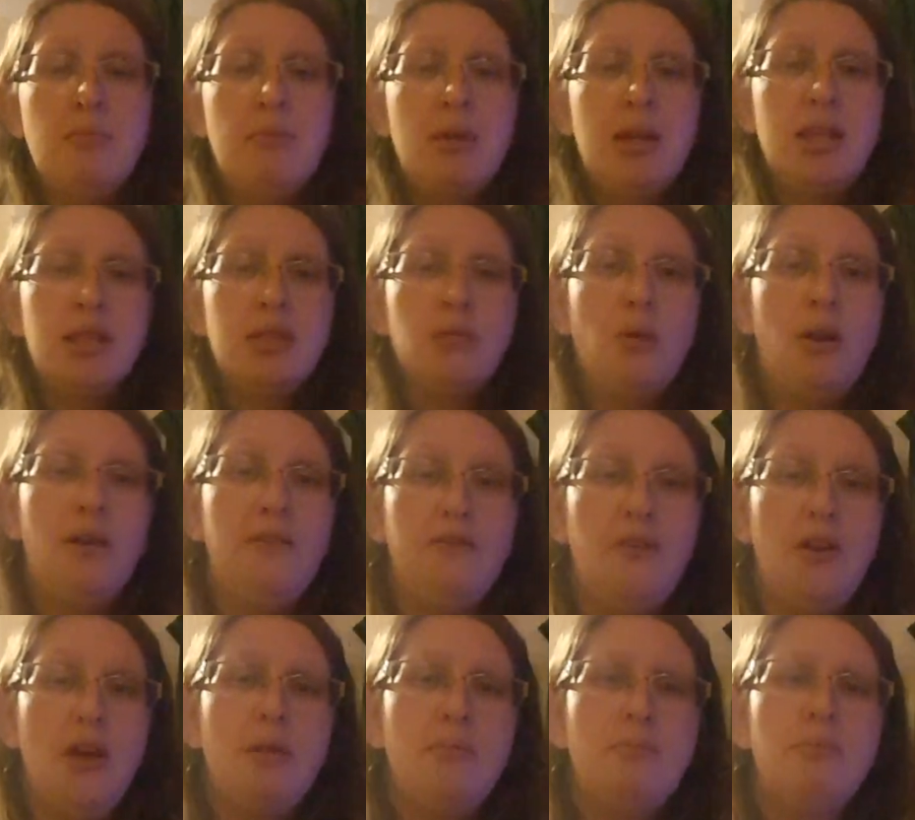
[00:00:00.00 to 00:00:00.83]
But it's quite
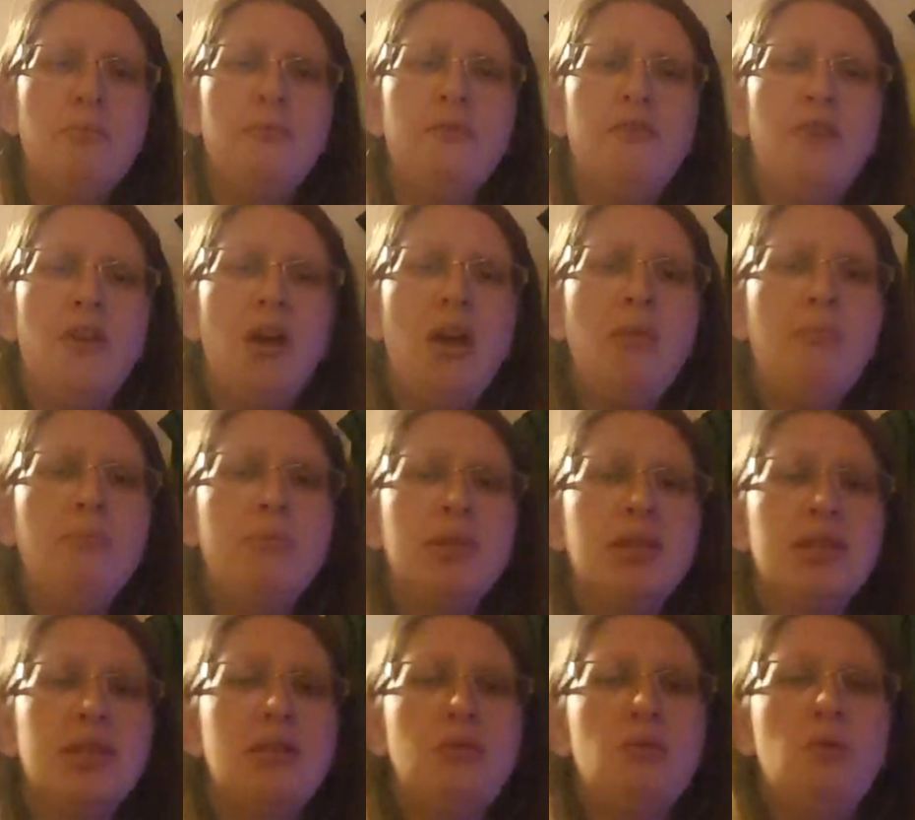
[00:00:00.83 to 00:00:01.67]
firm
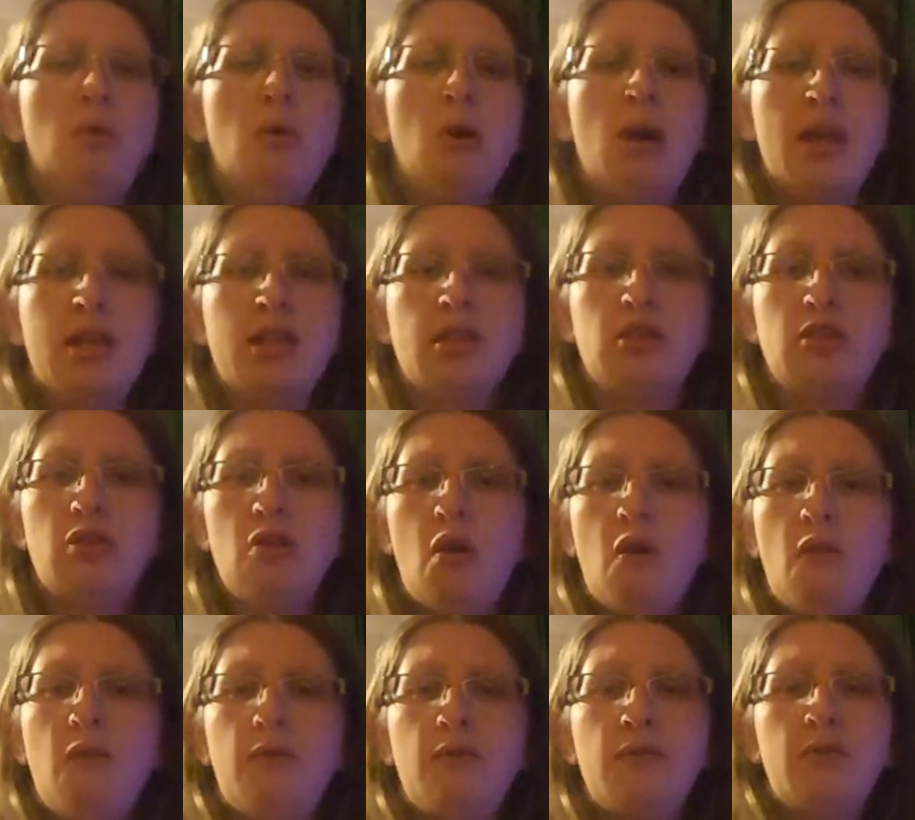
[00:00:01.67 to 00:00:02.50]
but still quite
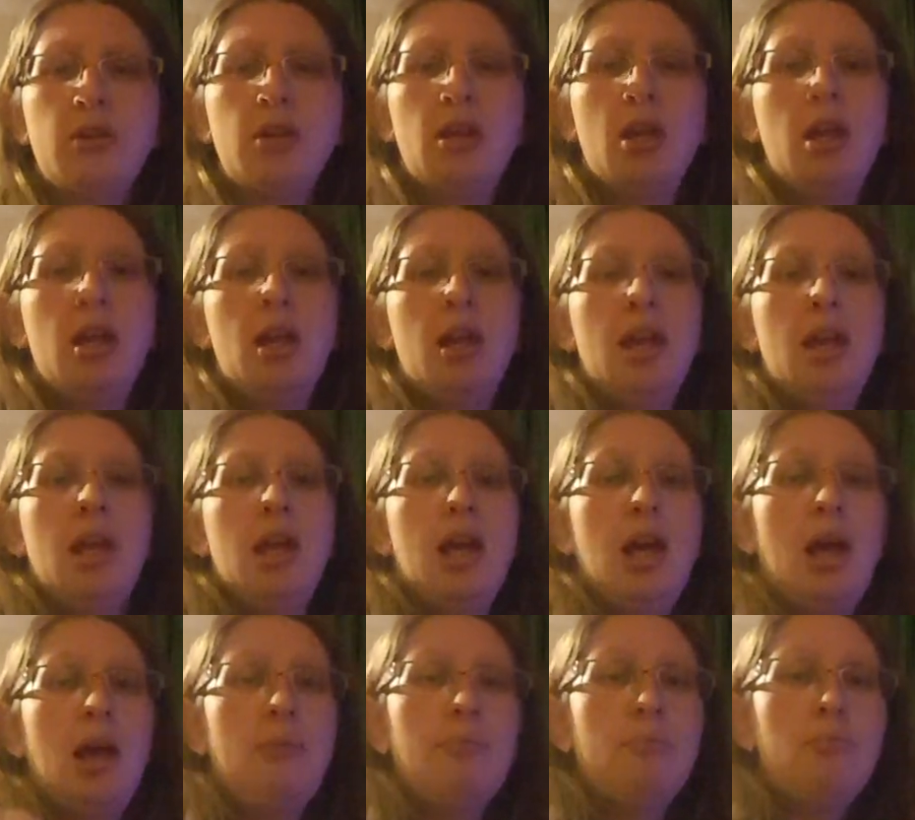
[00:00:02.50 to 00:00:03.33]
soft
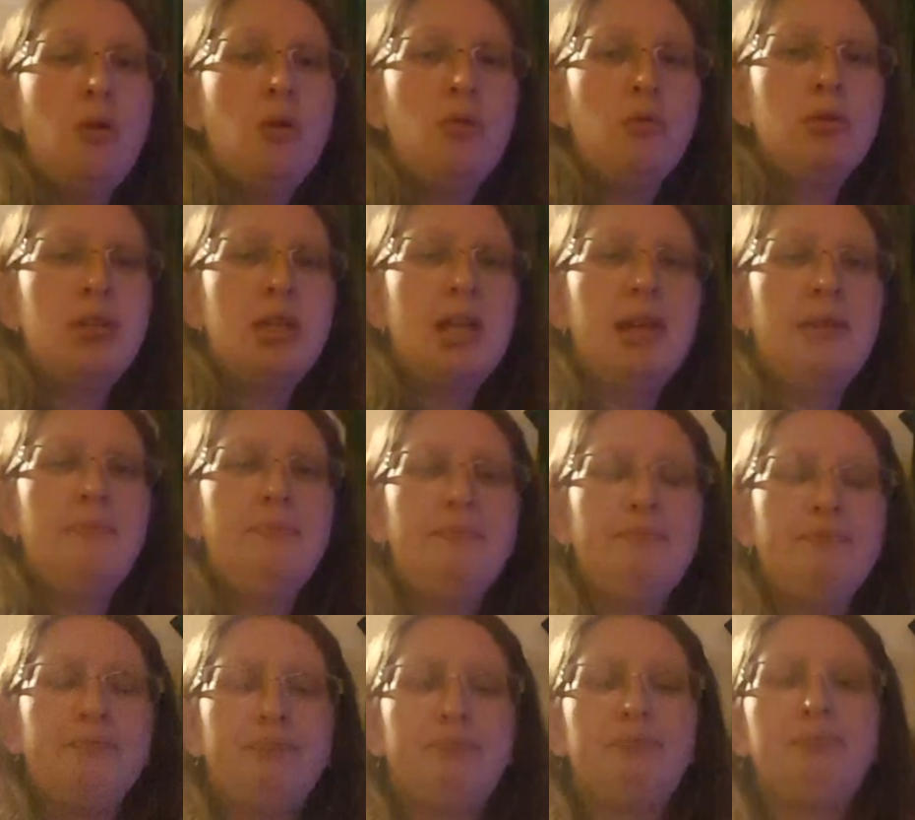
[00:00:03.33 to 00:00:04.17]
and moulding.